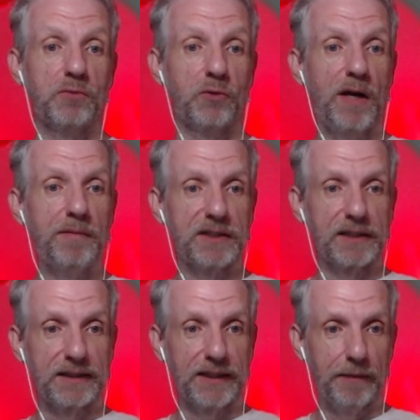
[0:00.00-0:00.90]

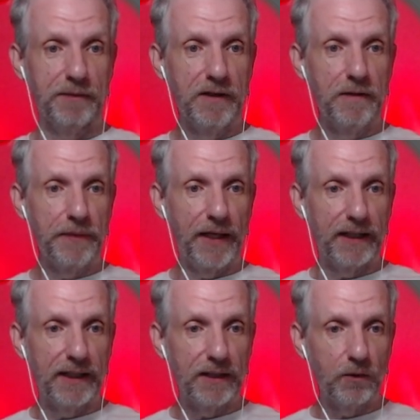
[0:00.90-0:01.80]
parameters tab
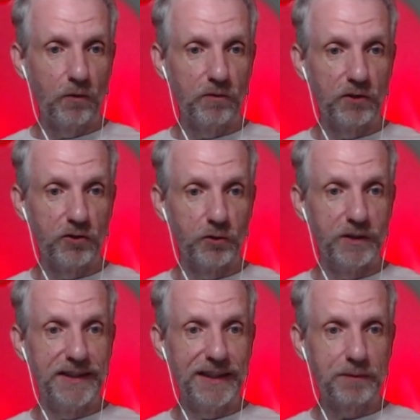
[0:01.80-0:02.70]
and head over to
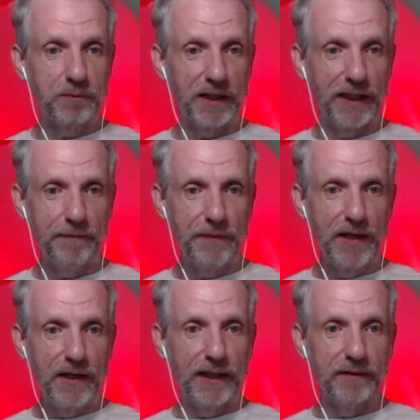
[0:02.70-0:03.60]
display
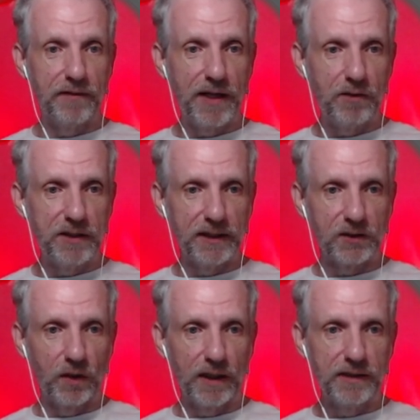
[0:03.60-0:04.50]
and there it is
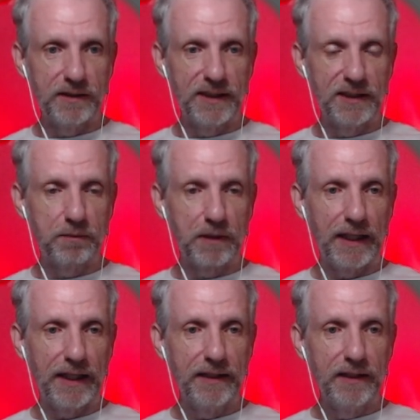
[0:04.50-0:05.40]
so under
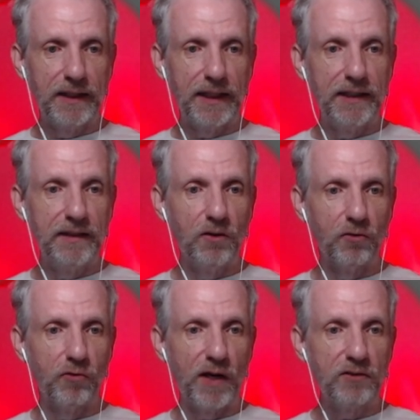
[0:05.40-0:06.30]
display in
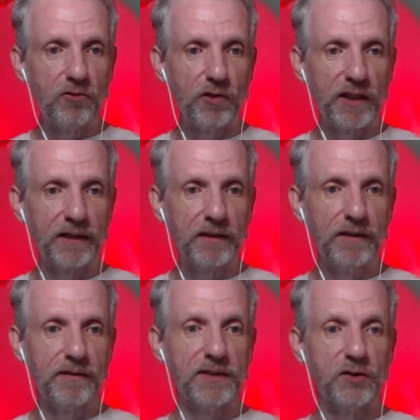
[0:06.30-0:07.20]
rendering
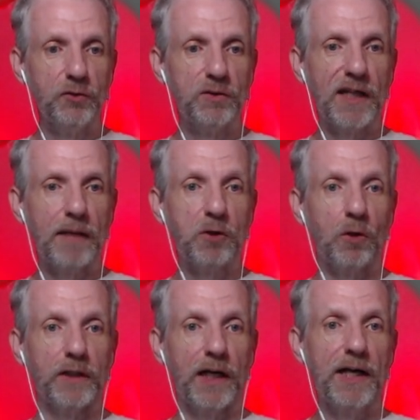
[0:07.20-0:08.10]
there's a new tab
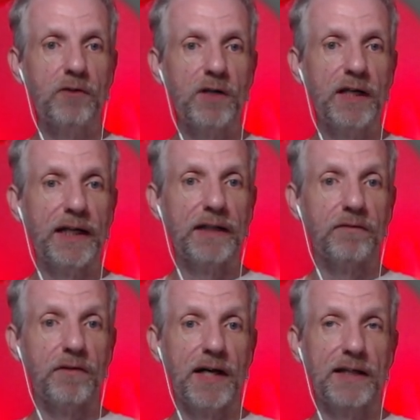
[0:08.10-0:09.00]
called iRay and
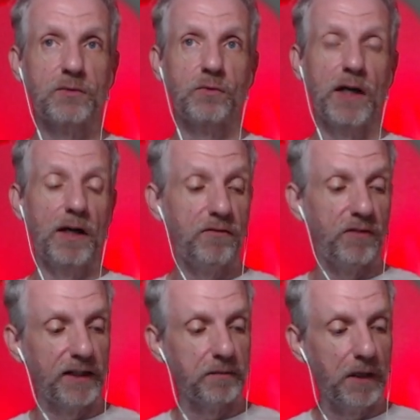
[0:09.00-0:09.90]
that's where I
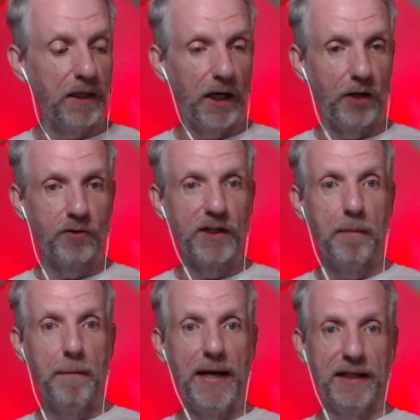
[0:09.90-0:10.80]
find my iRay
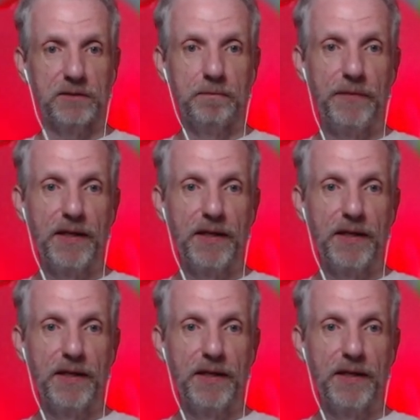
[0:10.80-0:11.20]
matte